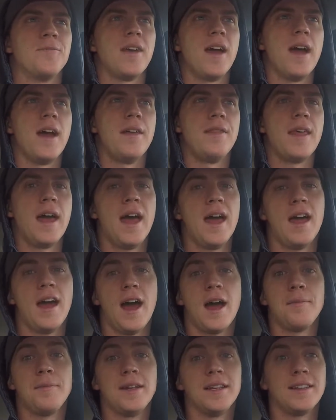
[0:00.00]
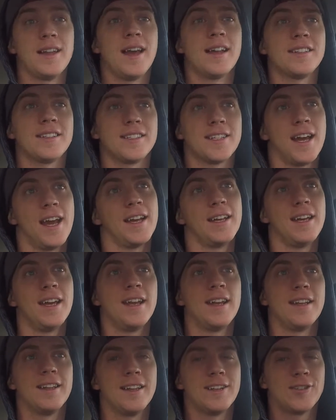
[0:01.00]
And that, I mean, that's, I
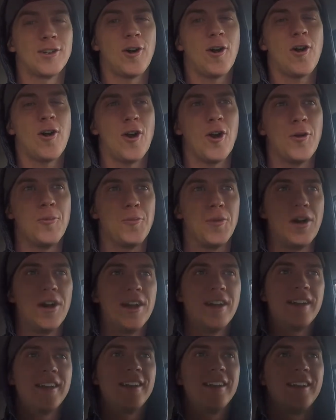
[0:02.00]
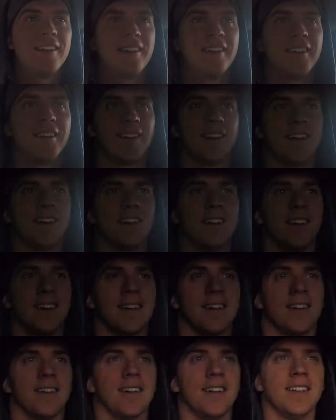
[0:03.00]
get it, that's hard, but
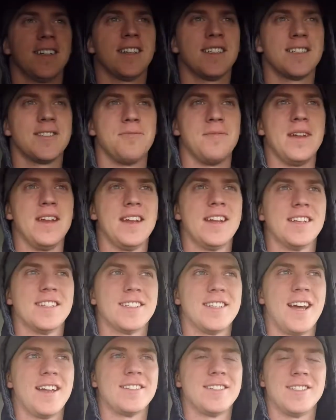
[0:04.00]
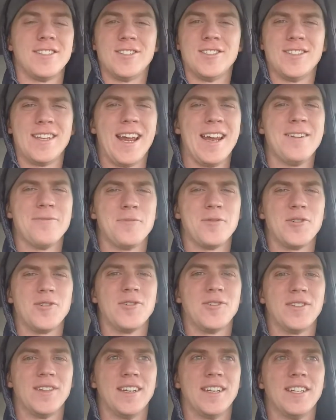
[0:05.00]
it doesn't mean it's not sustainable.
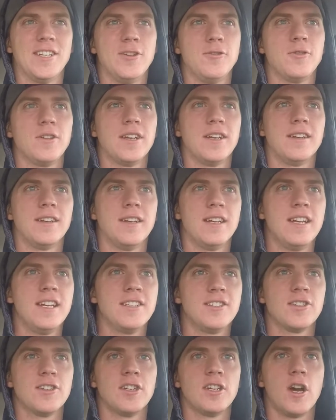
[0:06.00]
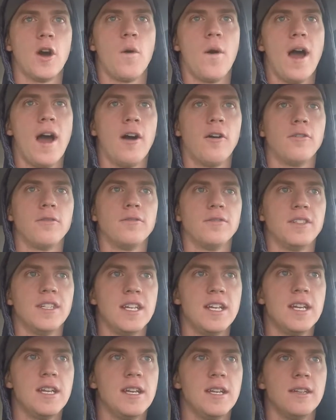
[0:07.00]
Like, you can easily go out to
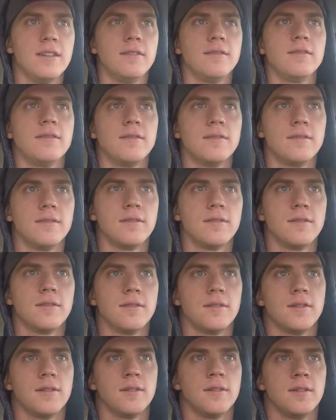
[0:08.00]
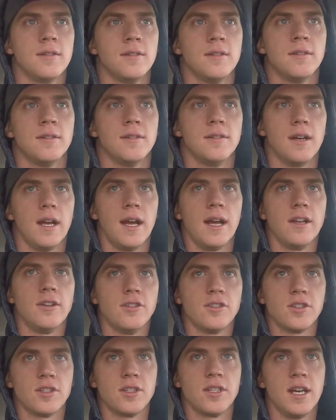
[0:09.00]
eat and
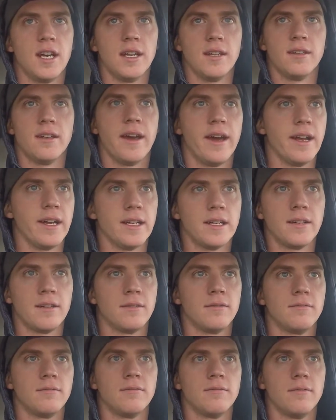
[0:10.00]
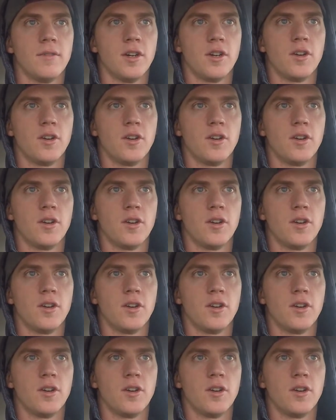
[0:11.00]
just get, like, a